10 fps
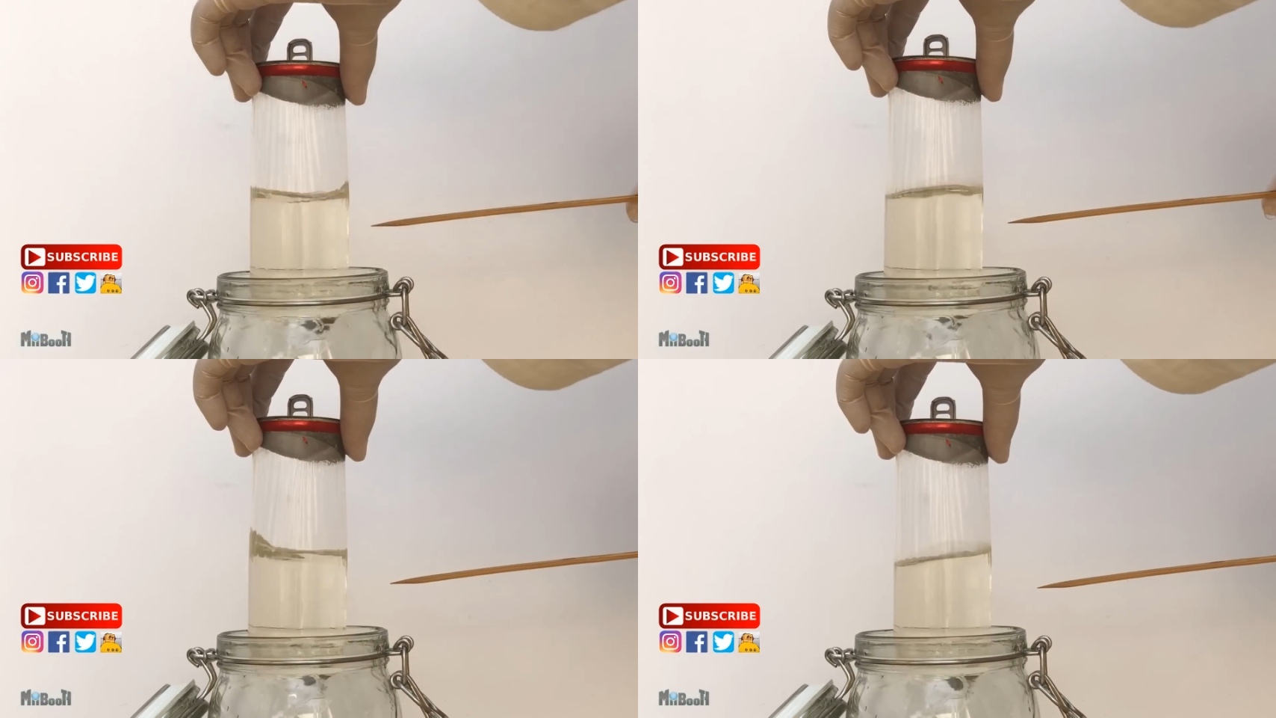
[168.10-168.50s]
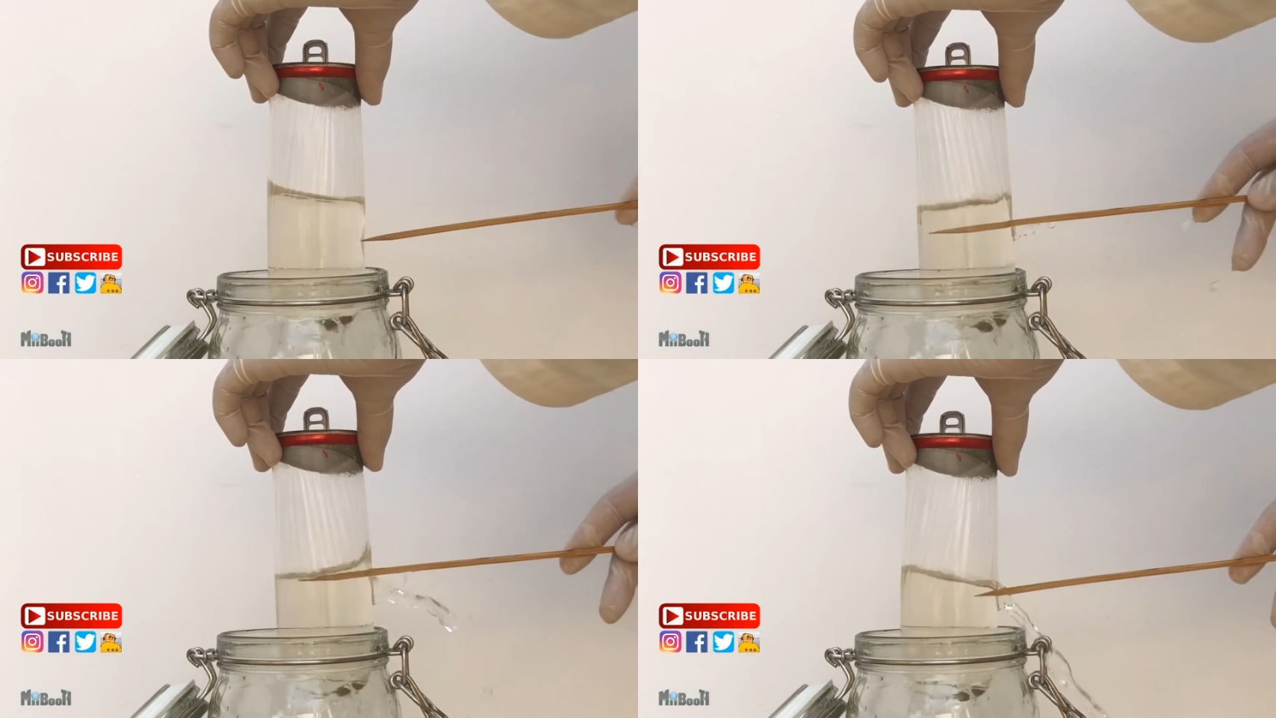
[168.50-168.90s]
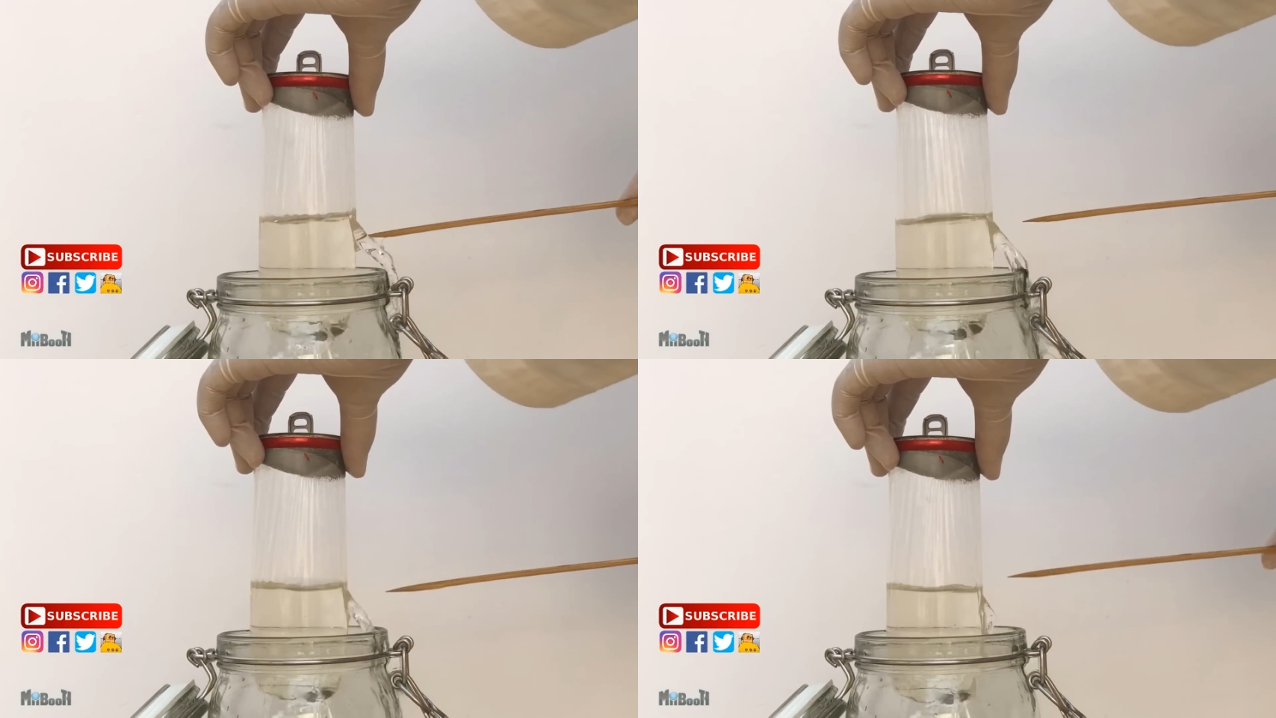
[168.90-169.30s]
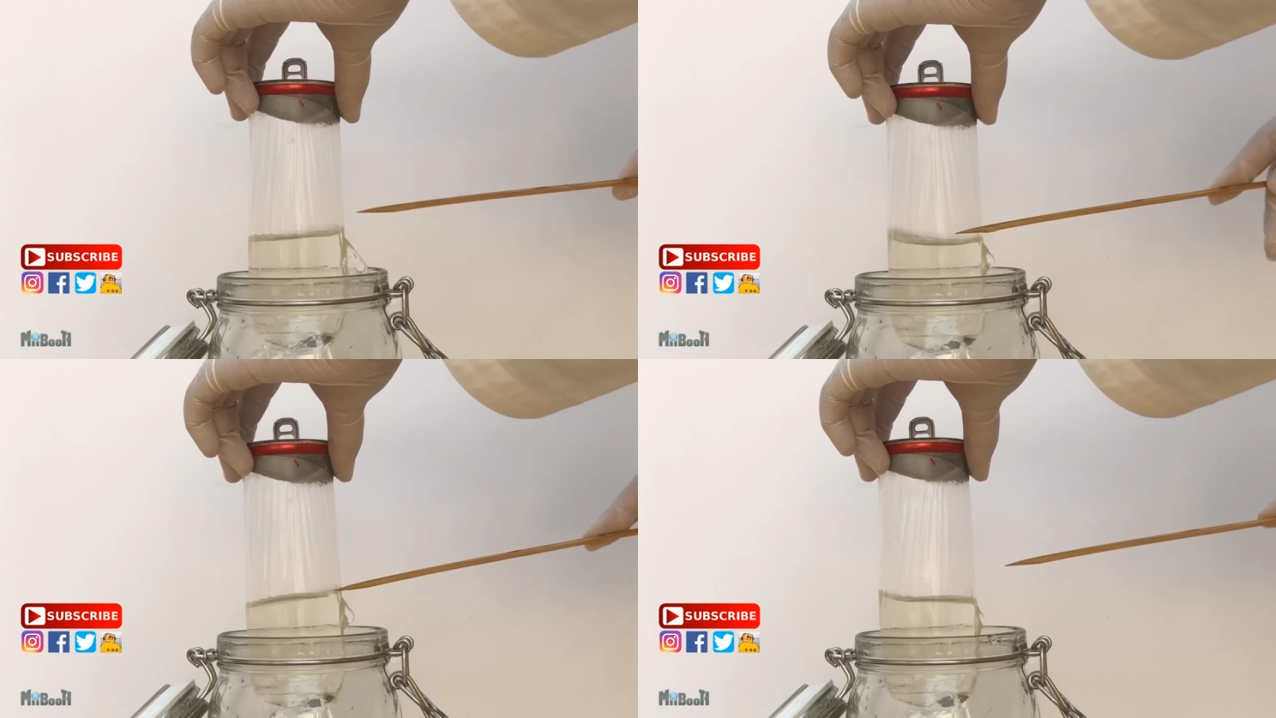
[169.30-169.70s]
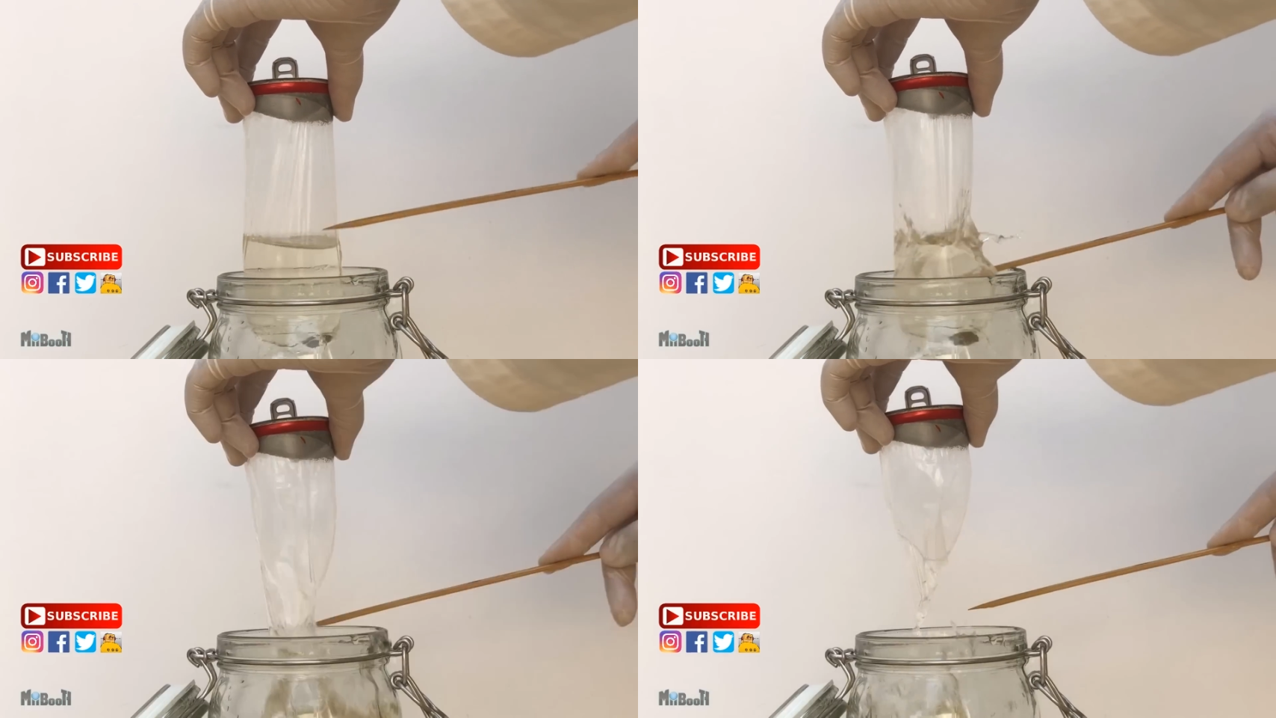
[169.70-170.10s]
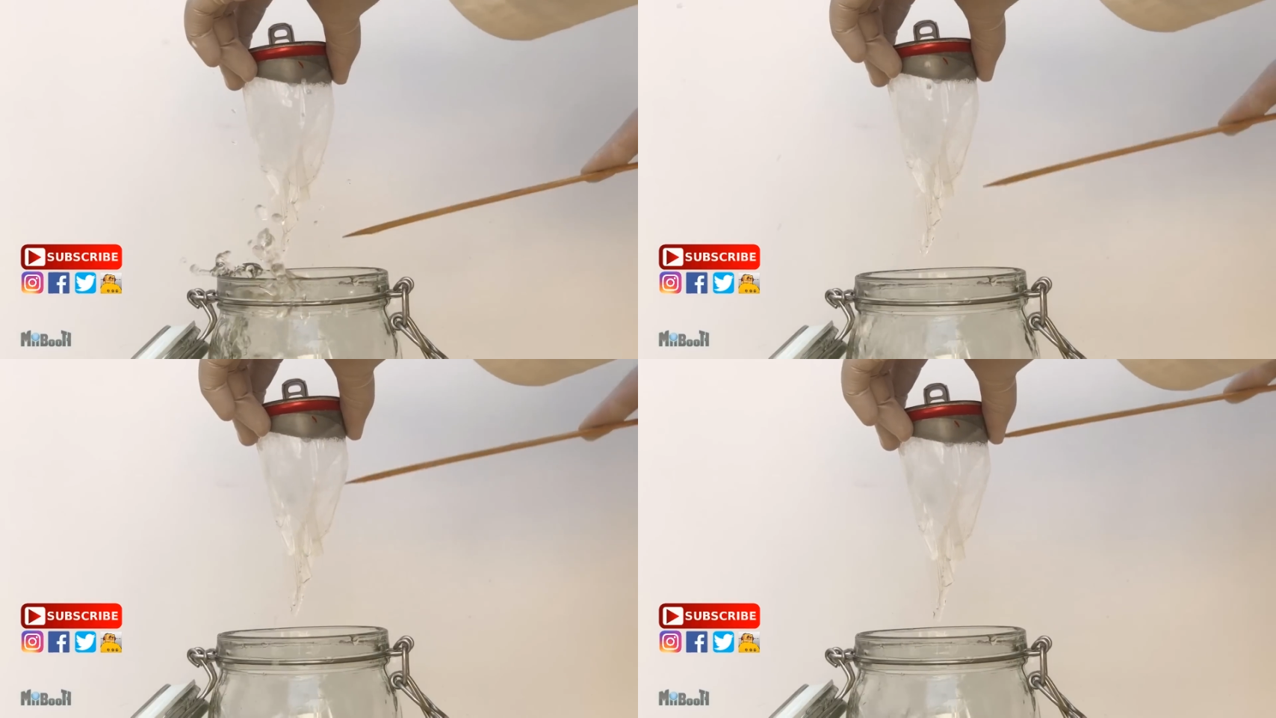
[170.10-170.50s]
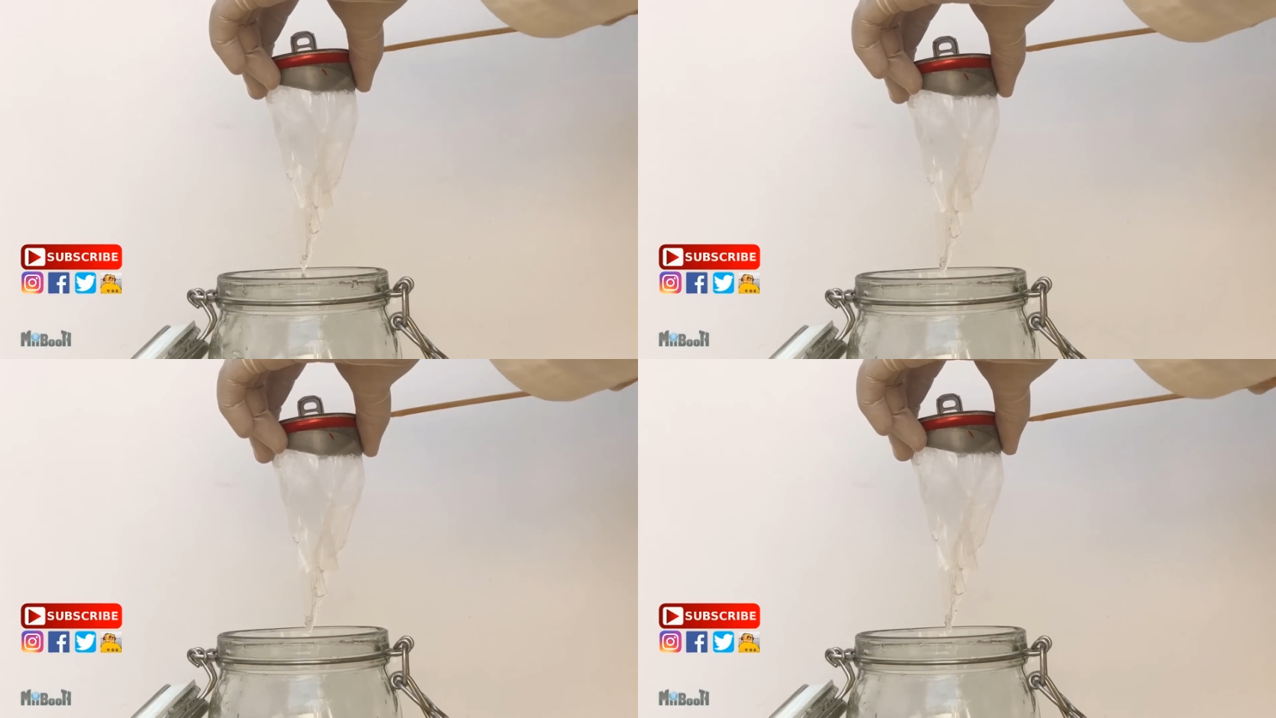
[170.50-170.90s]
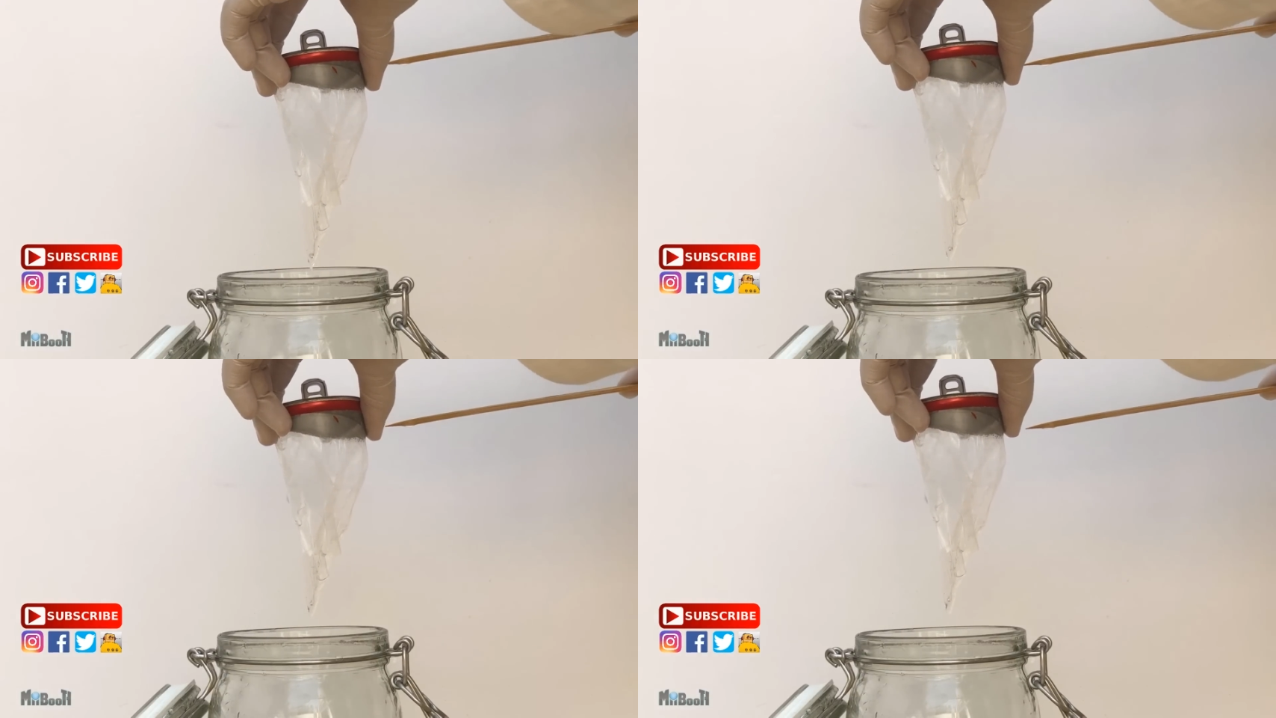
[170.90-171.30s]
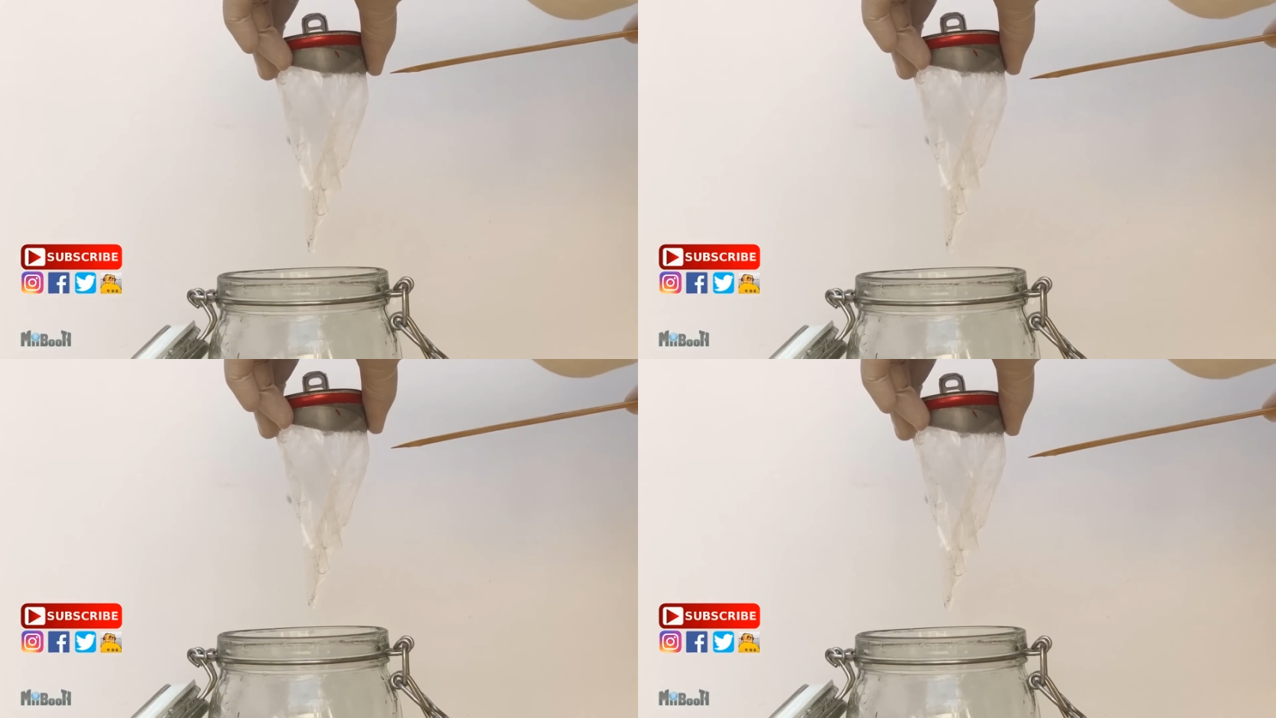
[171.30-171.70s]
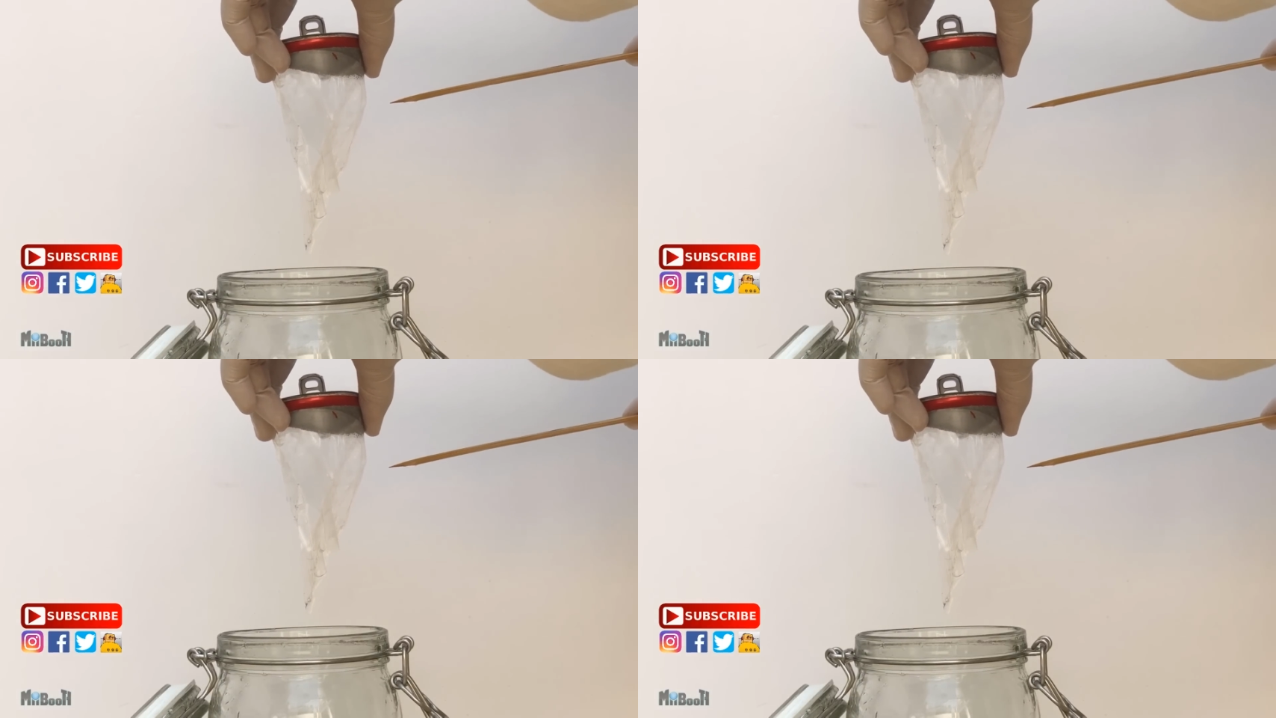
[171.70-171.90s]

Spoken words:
No face is visible, so there are no lips to read.